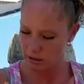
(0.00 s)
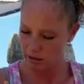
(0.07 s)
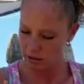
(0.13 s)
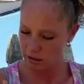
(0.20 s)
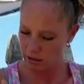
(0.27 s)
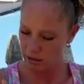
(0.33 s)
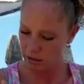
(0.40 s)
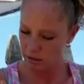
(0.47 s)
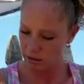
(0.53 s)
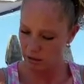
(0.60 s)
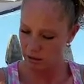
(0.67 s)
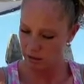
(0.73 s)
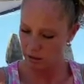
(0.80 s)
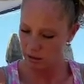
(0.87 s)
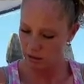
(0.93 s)

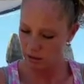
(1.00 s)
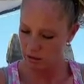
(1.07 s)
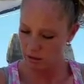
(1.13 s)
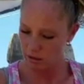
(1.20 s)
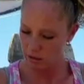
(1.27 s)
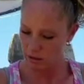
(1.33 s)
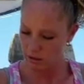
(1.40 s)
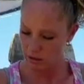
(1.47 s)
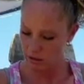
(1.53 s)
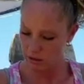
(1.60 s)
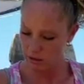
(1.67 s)
[no speech]